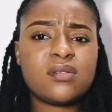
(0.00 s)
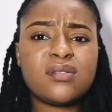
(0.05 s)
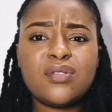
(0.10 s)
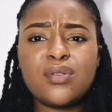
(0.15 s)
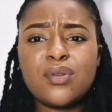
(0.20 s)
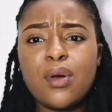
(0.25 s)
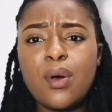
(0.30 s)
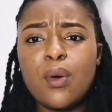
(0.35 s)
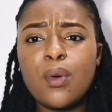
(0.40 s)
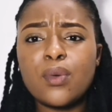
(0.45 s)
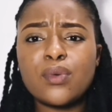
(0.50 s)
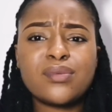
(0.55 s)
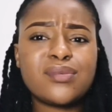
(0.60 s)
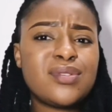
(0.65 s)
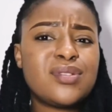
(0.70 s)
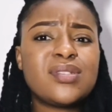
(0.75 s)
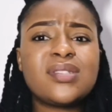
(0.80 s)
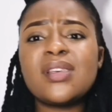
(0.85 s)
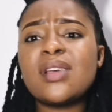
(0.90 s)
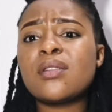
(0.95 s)
You know,
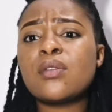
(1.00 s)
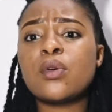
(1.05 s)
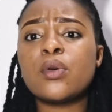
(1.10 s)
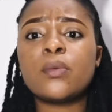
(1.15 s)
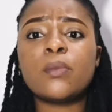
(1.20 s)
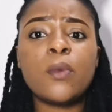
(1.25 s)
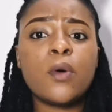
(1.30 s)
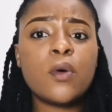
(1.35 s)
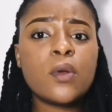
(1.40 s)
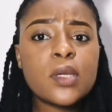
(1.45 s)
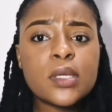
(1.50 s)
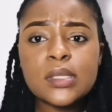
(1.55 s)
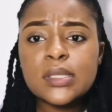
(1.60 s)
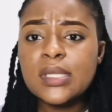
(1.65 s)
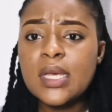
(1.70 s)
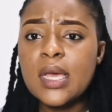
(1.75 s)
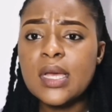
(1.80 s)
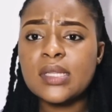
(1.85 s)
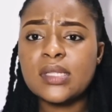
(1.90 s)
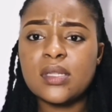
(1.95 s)
you send good morning
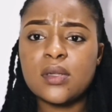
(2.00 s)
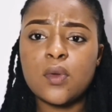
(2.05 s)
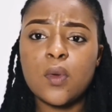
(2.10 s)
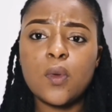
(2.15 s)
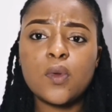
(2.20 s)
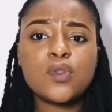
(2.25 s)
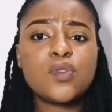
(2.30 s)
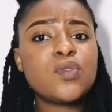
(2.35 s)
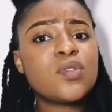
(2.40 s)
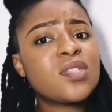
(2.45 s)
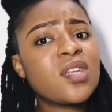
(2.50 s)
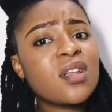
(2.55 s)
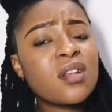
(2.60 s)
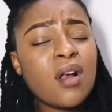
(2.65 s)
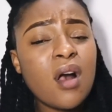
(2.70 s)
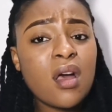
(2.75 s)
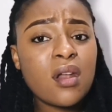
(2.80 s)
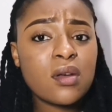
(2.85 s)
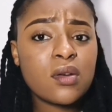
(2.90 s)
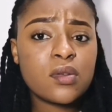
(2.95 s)
text and all. Do you
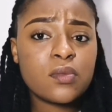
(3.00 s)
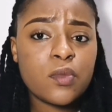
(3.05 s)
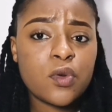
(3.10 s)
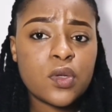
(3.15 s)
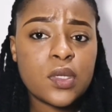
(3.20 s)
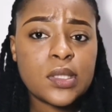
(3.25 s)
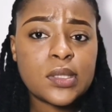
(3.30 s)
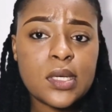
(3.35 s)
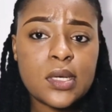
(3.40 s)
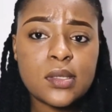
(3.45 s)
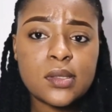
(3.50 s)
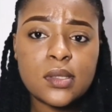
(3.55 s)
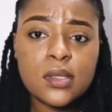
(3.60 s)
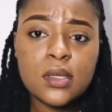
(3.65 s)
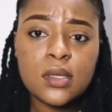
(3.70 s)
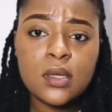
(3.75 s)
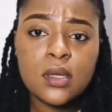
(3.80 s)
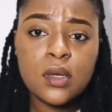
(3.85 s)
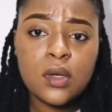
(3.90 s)
send God a good morning text?